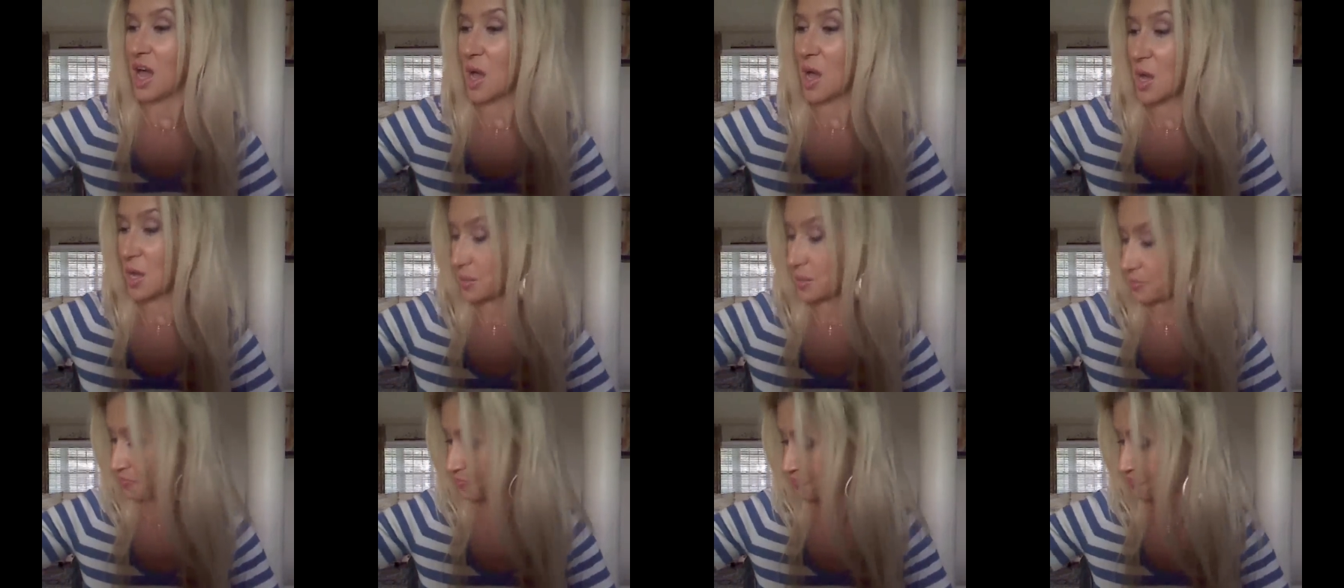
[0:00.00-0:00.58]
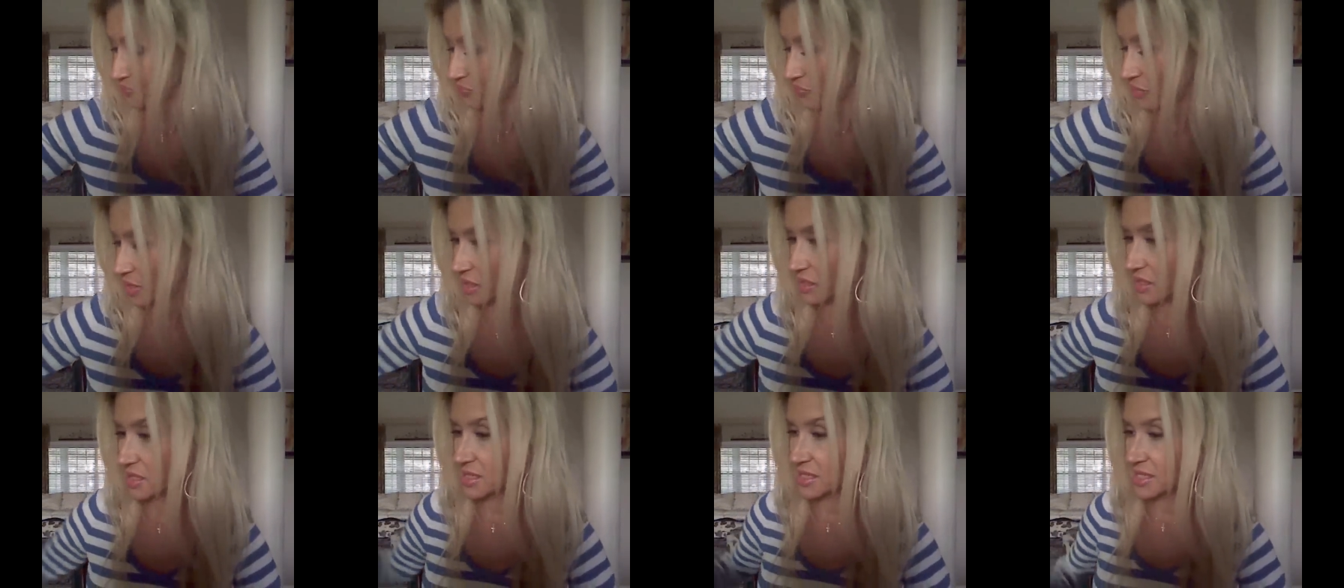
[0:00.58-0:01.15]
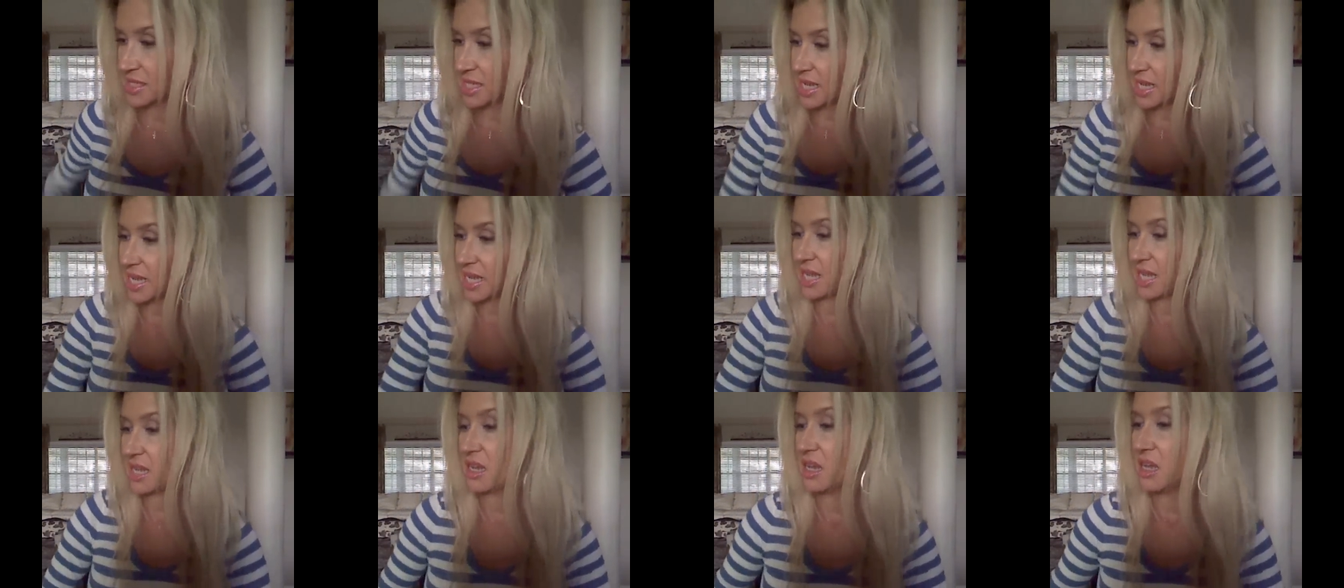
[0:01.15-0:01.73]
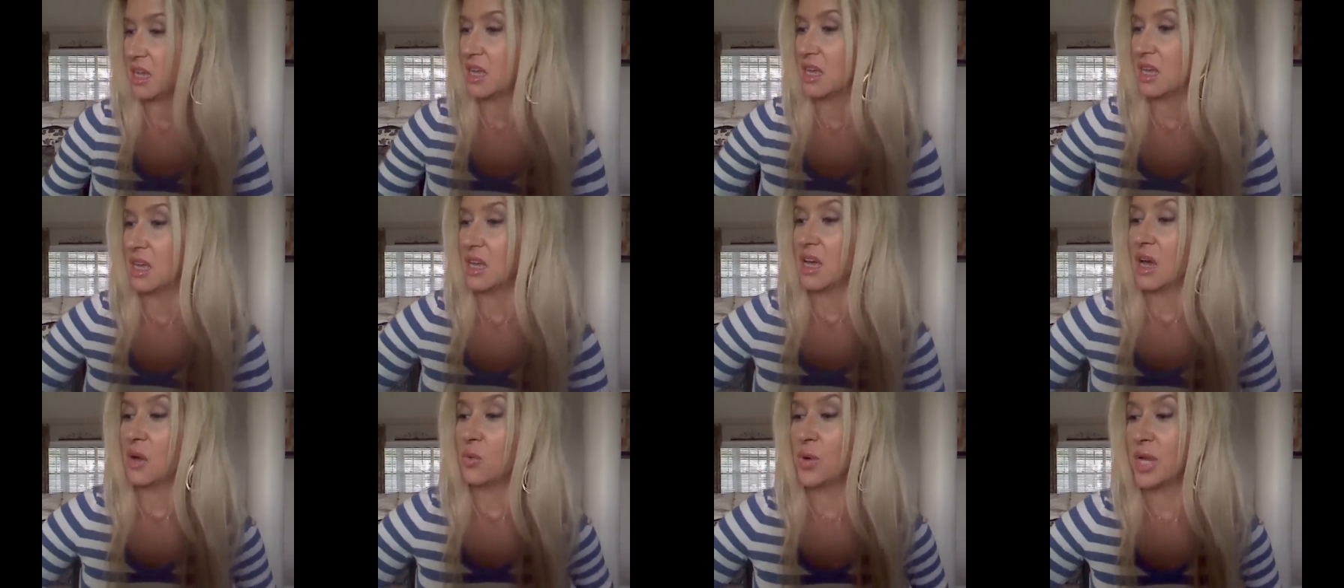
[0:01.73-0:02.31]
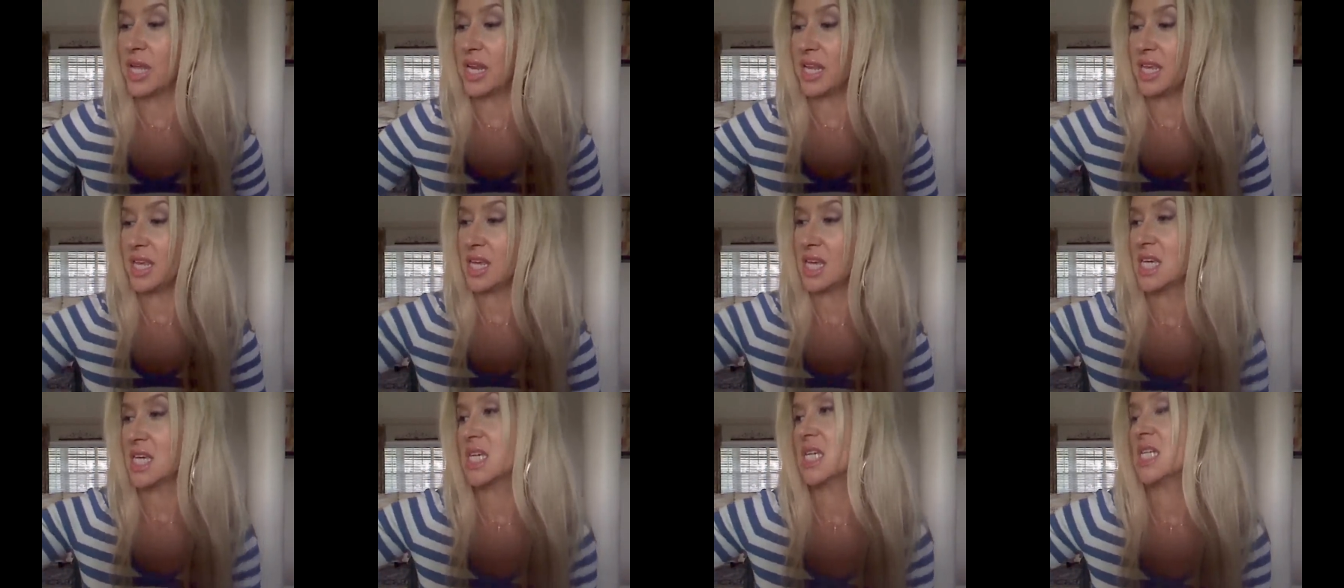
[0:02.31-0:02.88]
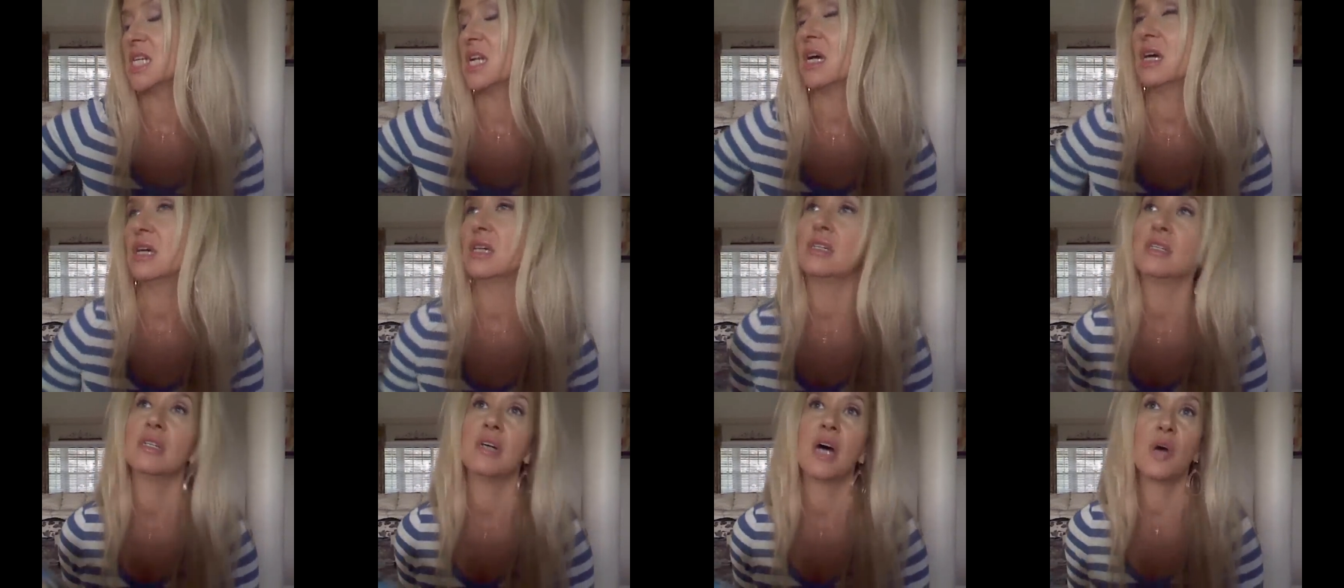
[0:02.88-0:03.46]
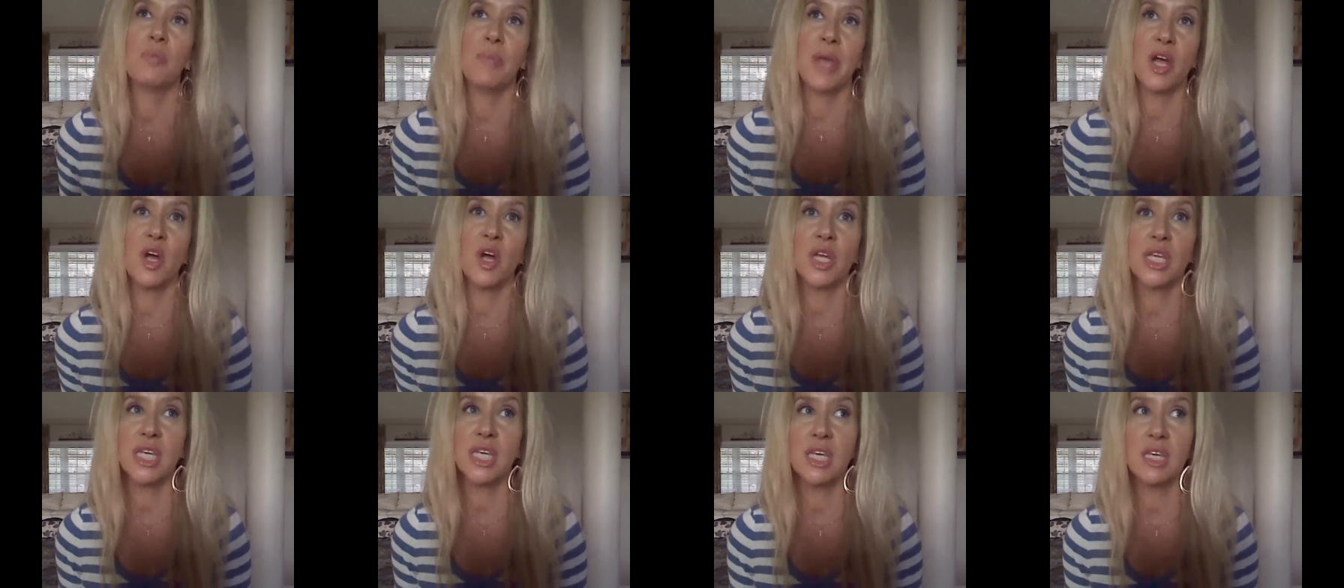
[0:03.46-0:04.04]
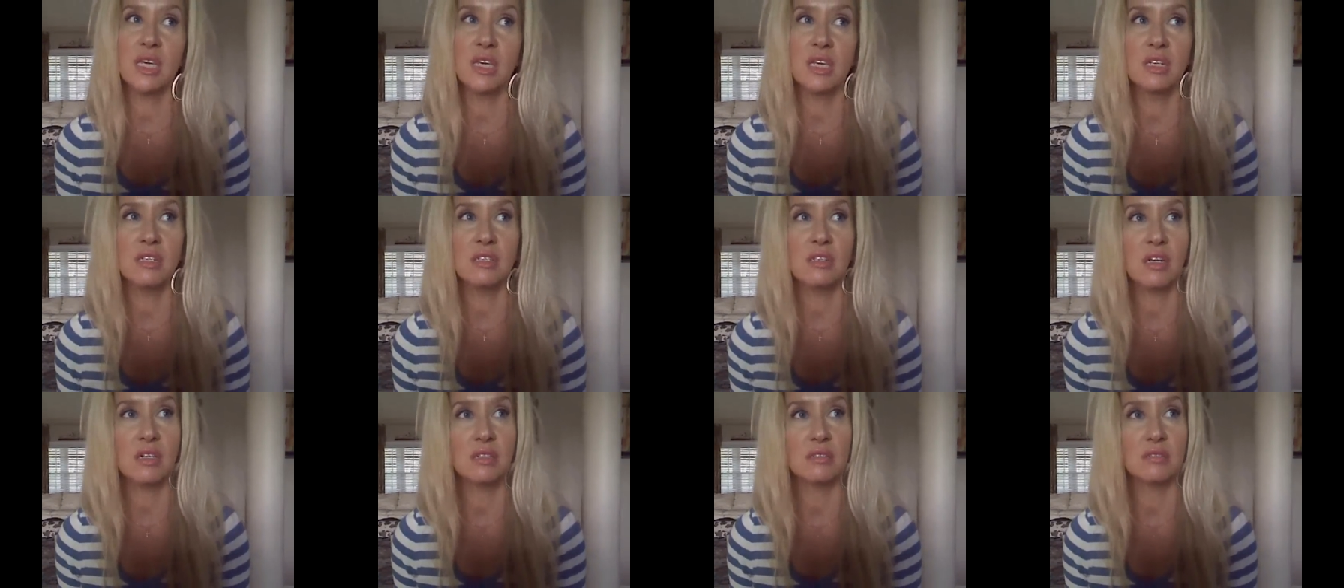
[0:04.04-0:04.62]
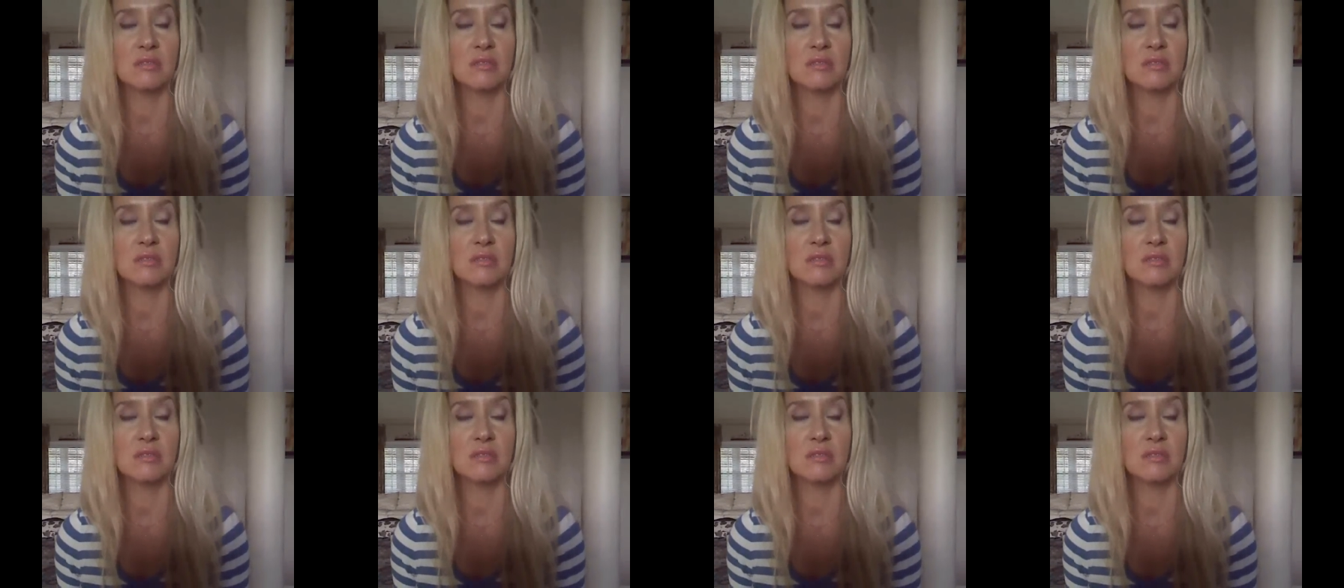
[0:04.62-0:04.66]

Um, let's see. Went in American,